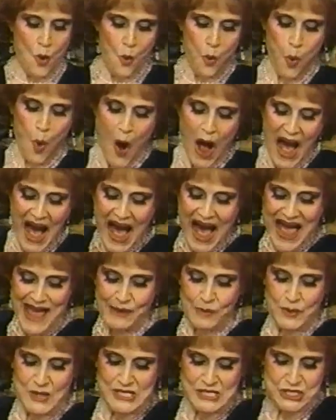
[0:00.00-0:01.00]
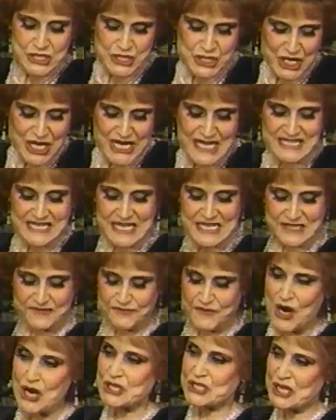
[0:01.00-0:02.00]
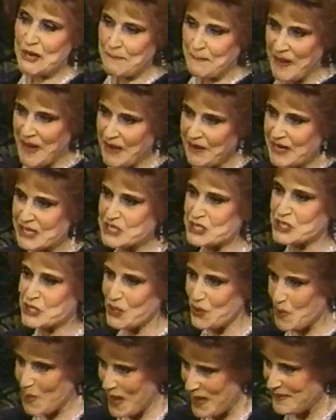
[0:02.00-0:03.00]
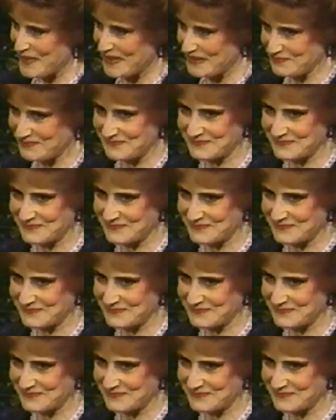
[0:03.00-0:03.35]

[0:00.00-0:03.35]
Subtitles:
Why was Jesus' first appearance to women?